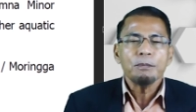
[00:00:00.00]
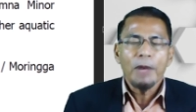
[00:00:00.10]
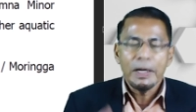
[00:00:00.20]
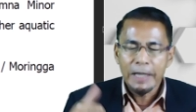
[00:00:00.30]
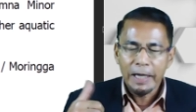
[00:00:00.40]

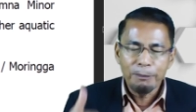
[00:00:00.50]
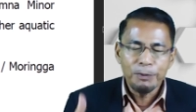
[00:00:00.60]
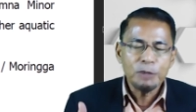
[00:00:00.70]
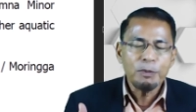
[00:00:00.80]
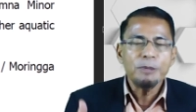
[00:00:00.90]
the second
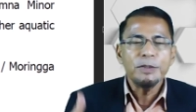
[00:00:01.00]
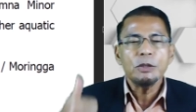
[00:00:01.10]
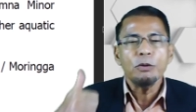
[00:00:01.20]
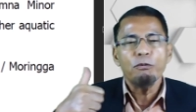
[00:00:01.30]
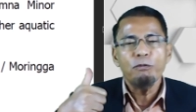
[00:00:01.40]
principle
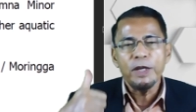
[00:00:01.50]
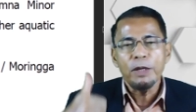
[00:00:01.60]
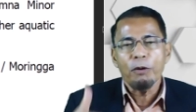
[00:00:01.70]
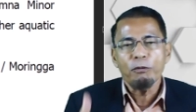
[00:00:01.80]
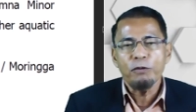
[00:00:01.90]
means you feed
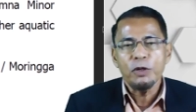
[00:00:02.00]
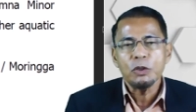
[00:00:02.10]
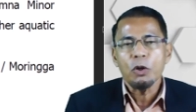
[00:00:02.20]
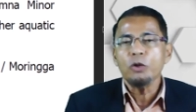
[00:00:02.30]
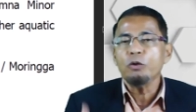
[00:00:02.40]
your
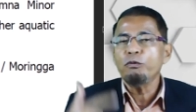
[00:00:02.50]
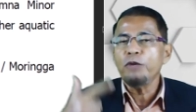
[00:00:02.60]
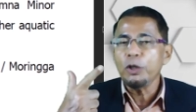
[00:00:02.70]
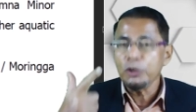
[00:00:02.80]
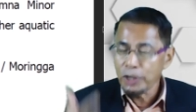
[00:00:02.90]
fish or you
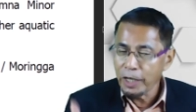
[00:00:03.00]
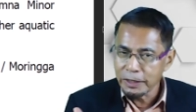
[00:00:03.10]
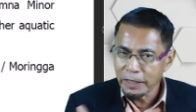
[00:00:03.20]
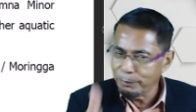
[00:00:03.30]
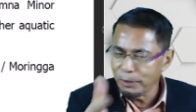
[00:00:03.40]
feed your chicken.
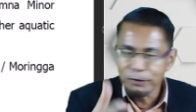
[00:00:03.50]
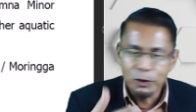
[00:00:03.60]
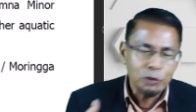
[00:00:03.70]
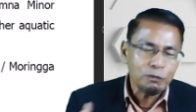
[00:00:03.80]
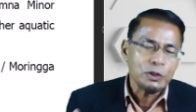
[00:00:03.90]
It can be even
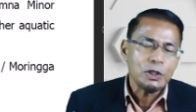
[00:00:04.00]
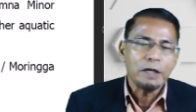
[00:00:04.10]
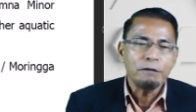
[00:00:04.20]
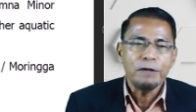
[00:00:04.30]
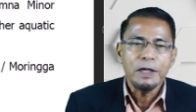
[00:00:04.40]
used for
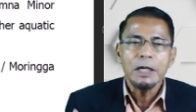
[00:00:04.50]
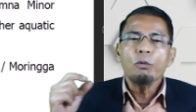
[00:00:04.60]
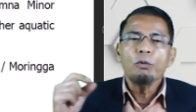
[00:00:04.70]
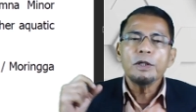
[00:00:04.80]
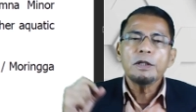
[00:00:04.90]
chicken feed
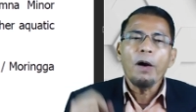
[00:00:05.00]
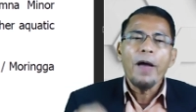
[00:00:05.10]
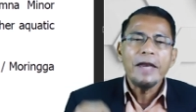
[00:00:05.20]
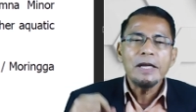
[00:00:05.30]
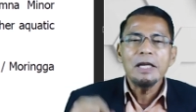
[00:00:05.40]
without
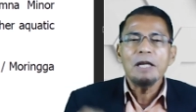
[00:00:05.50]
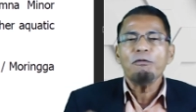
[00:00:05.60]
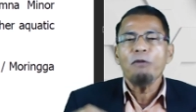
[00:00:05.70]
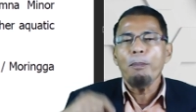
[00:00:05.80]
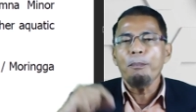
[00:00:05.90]
any need
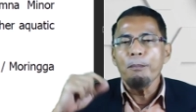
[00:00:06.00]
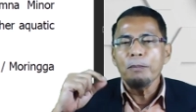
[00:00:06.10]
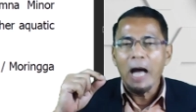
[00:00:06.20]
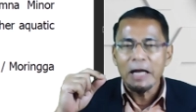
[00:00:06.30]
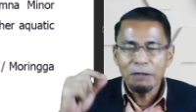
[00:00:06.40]
for
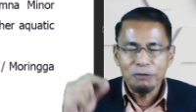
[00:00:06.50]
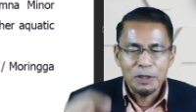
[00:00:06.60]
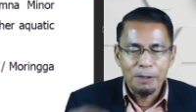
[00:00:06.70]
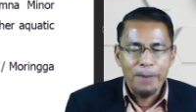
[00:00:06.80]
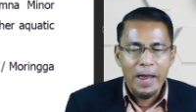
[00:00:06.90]

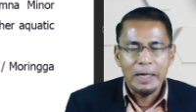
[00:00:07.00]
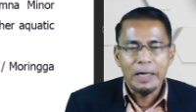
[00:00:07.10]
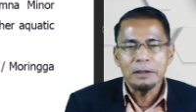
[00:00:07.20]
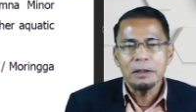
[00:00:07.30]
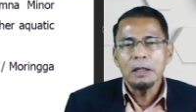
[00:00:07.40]
artificial
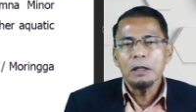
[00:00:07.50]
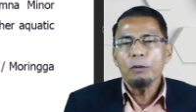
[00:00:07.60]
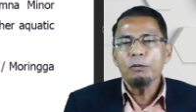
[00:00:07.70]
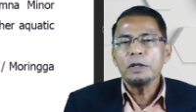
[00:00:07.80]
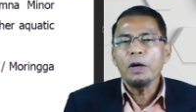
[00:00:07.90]
pellet,
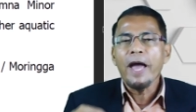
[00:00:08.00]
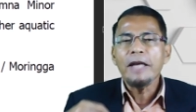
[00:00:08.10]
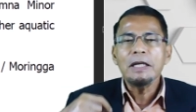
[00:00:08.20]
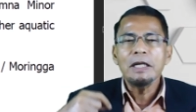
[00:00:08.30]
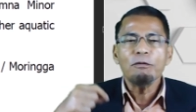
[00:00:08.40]
without
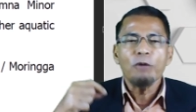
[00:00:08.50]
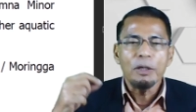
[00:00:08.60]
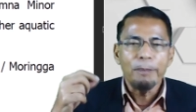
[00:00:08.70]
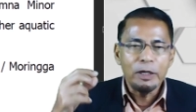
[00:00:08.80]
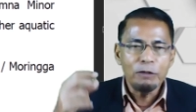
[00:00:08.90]
any need for
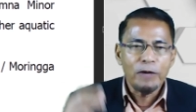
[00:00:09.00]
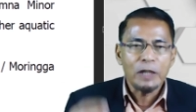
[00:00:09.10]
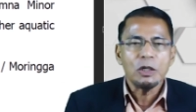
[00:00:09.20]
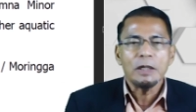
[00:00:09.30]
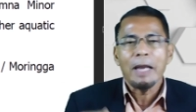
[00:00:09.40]
the
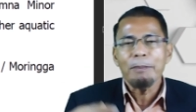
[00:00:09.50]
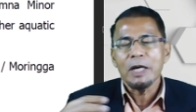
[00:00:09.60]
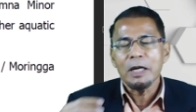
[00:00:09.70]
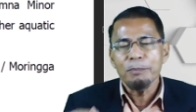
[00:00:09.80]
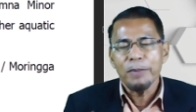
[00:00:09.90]
manufactured
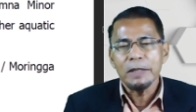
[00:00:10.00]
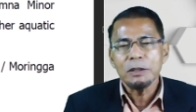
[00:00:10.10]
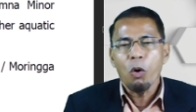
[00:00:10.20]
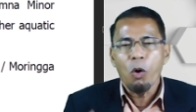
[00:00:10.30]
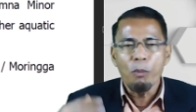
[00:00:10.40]

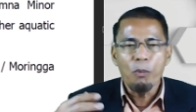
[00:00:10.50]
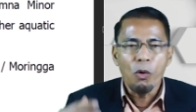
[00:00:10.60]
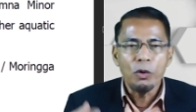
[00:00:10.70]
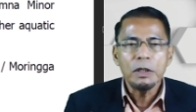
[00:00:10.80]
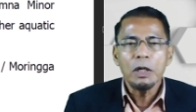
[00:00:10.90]
chemical-based,
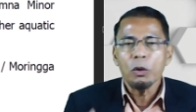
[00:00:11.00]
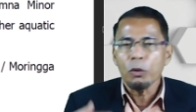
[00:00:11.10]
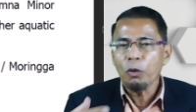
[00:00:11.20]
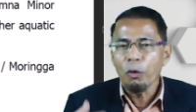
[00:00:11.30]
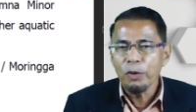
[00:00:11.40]

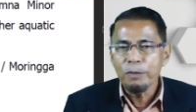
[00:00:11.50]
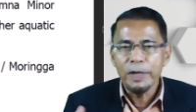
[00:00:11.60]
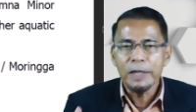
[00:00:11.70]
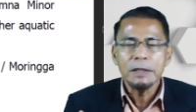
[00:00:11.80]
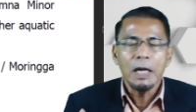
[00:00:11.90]
growth
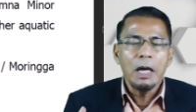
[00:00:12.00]
hormone-based